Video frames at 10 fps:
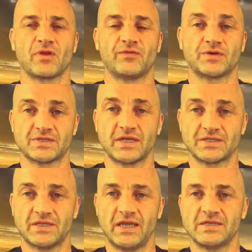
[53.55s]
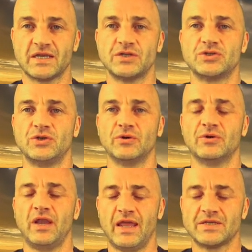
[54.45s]
for 6 days, as you know,
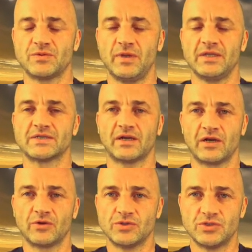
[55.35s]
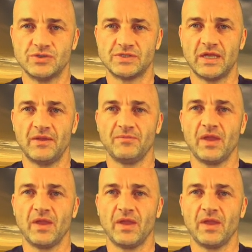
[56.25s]
next week starting on Tuesday.